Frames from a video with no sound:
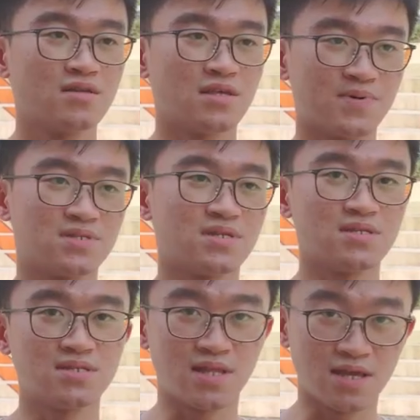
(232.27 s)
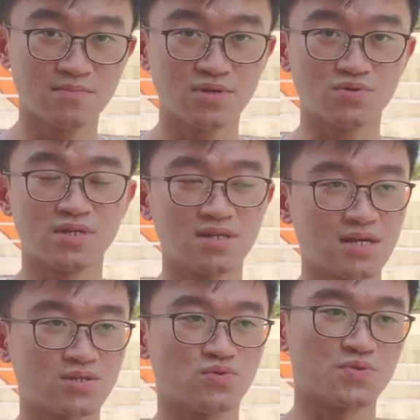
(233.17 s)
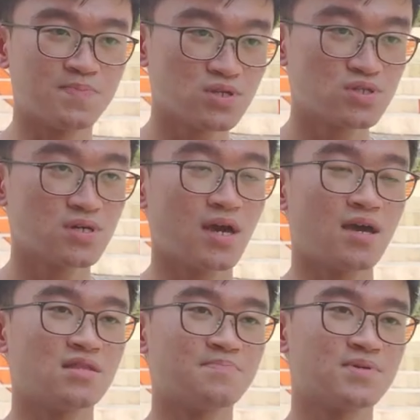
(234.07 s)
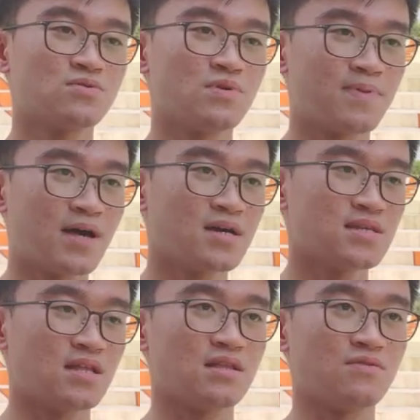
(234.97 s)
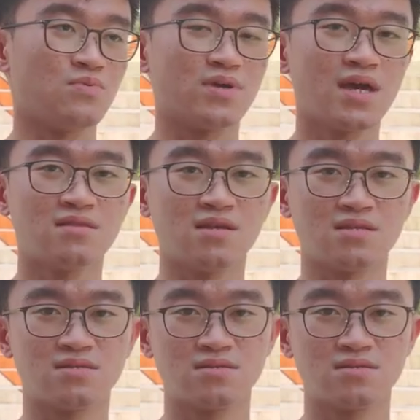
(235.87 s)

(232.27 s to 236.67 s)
the person's name using text to speech, and the person replies, and it will get